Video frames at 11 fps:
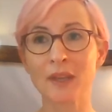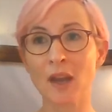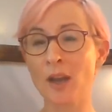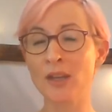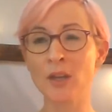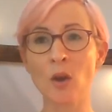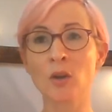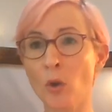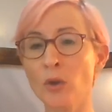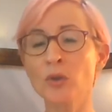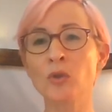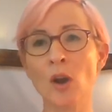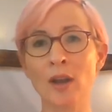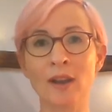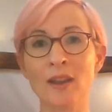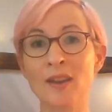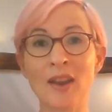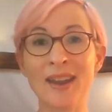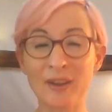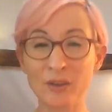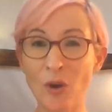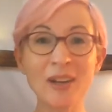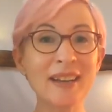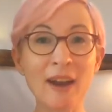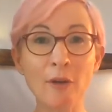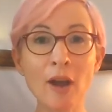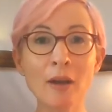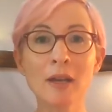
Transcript: a lot of trial and error,